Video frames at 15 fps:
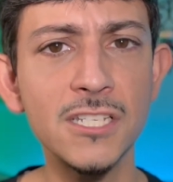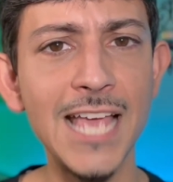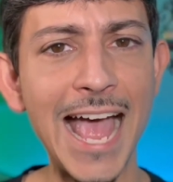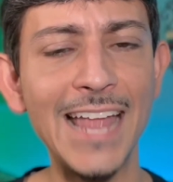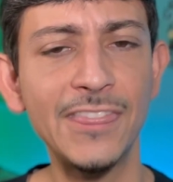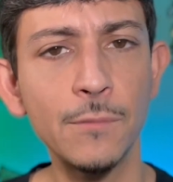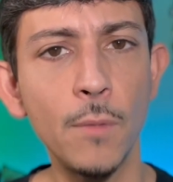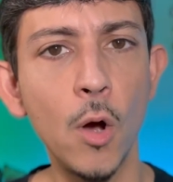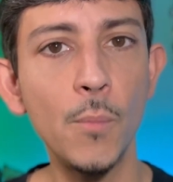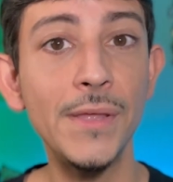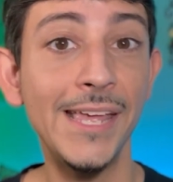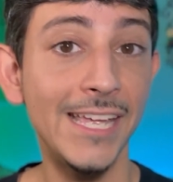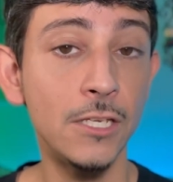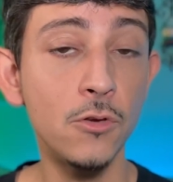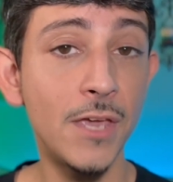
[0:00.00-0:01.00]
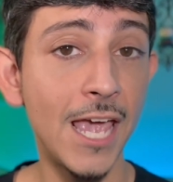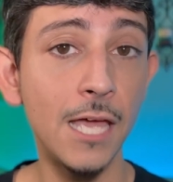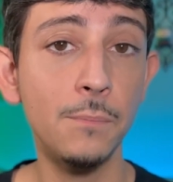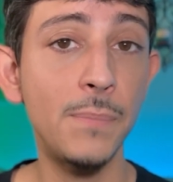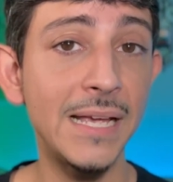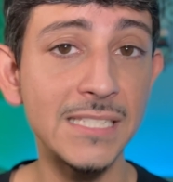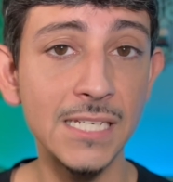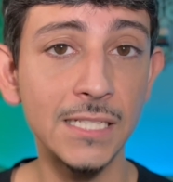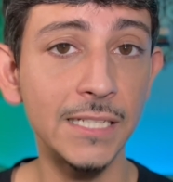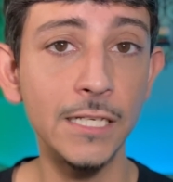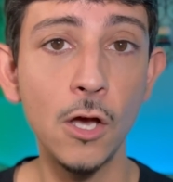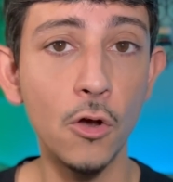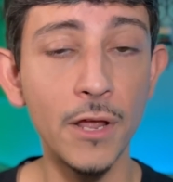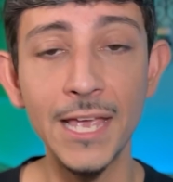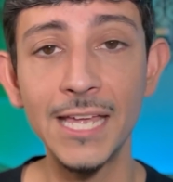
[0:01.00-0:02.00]
at the moment, and you can basically
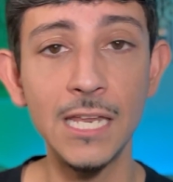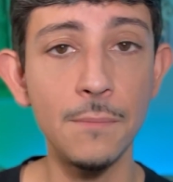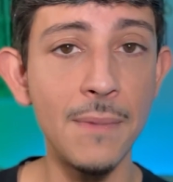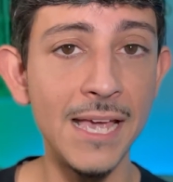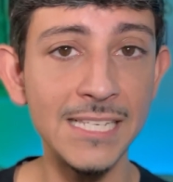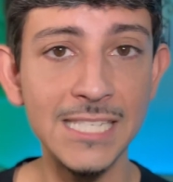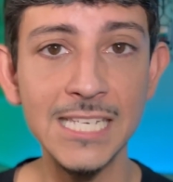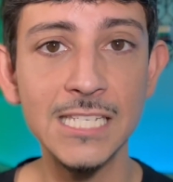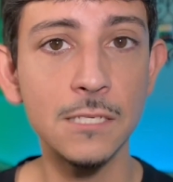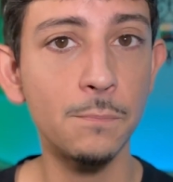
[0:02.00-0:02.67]
go to any Macy's